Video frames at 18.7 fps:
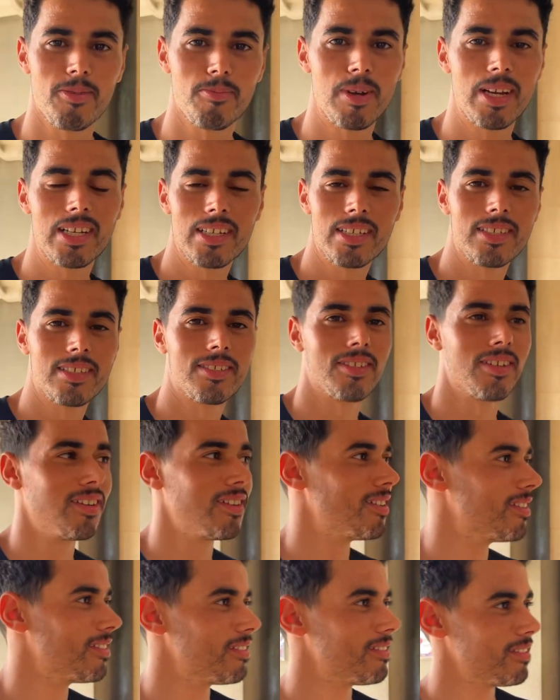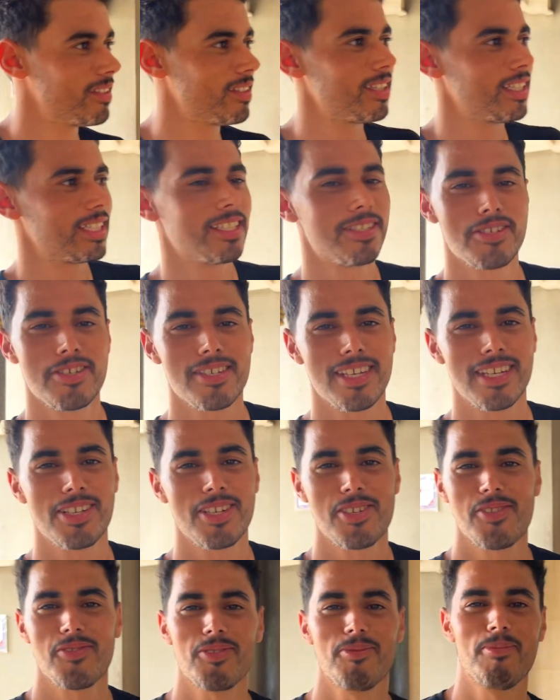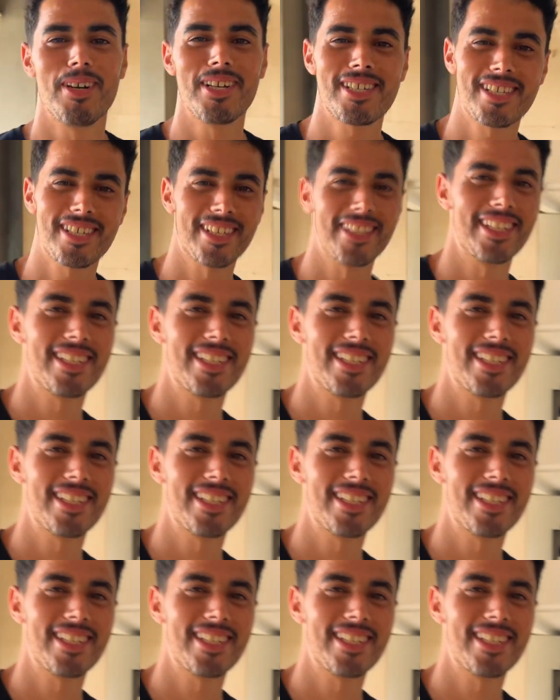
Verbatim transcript: my legs now. This is the entrance of the mosque.